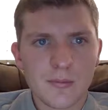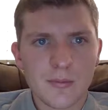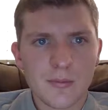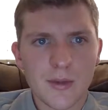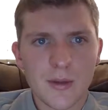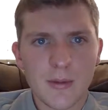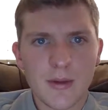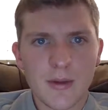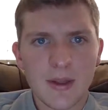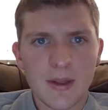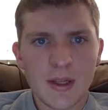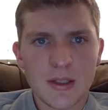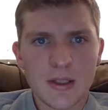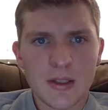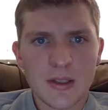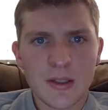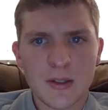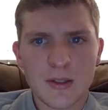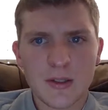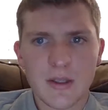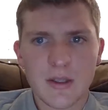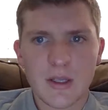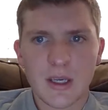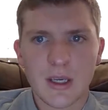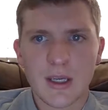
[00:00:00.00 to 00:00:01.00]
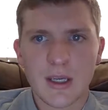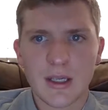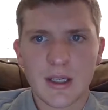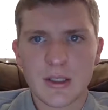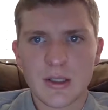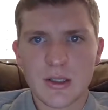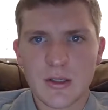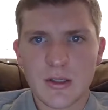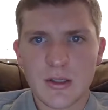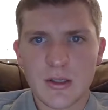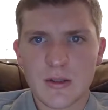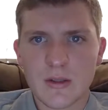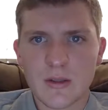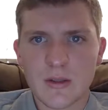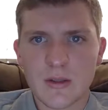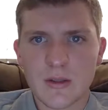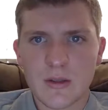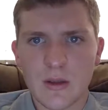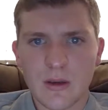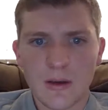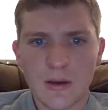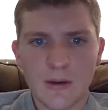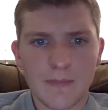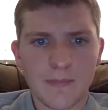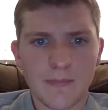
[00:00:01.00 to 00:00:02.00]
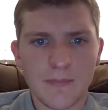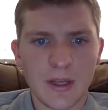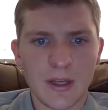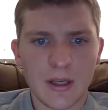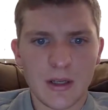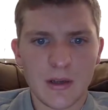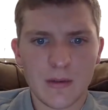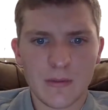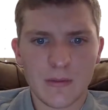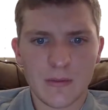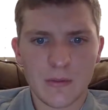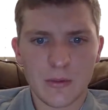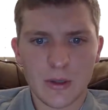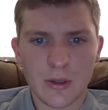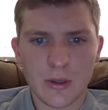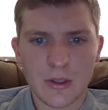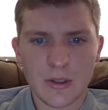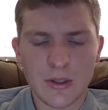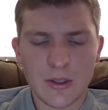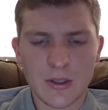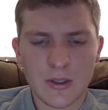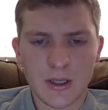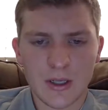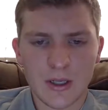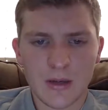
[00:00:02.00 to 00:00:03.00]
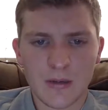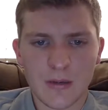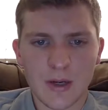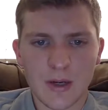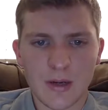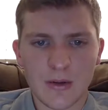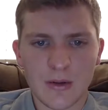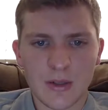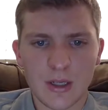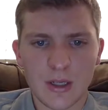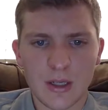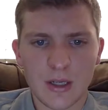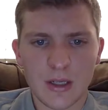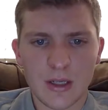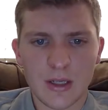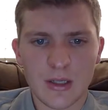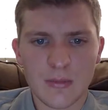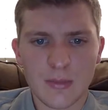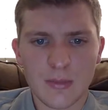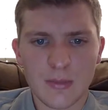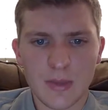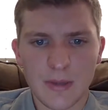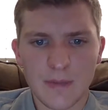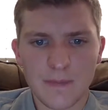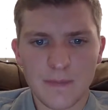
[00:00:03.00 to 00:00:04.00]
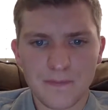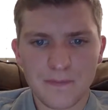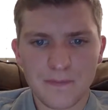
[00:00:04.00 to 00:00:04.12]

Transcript: Maybe that's just the edges. The negative 40 is just like a rounded edge, but